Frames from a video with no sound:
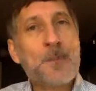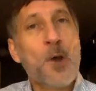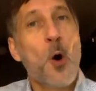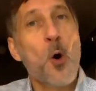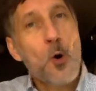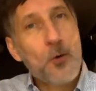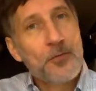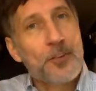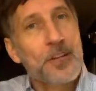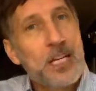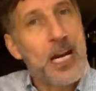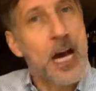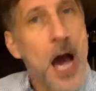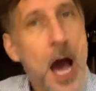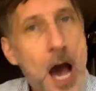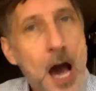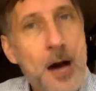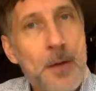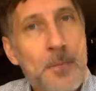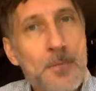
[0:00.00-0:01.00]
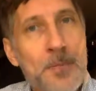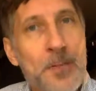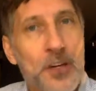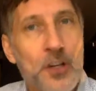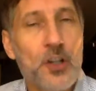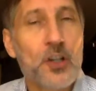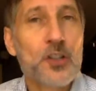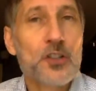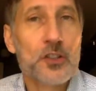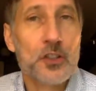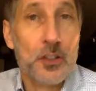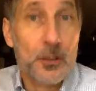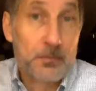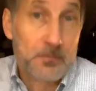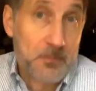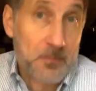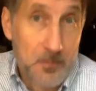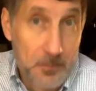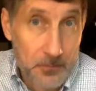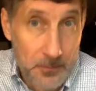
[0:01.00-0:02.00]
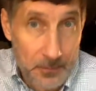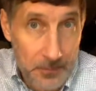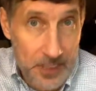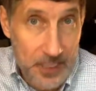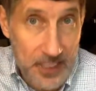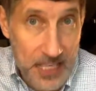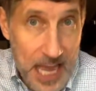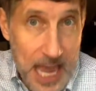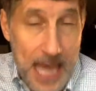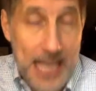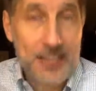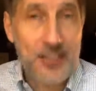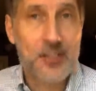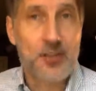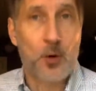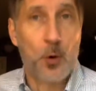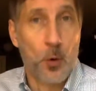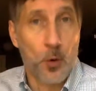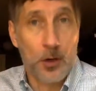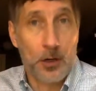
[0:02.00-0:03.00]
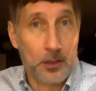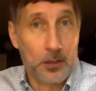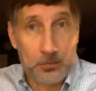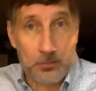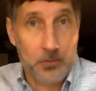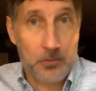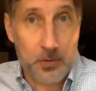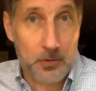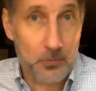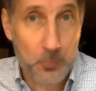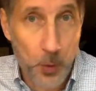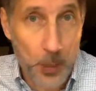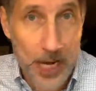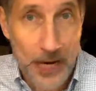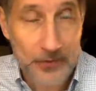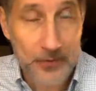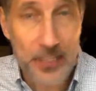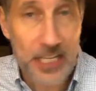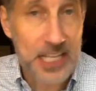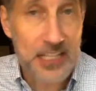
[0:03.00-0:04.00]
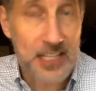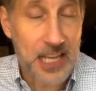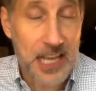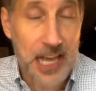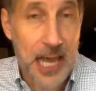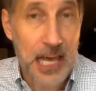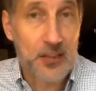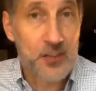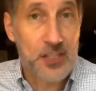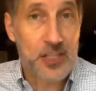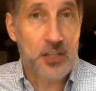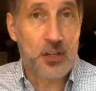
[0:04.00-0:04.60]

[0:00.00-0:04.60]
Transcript: overcome the hurdle, the test, or whatever it is else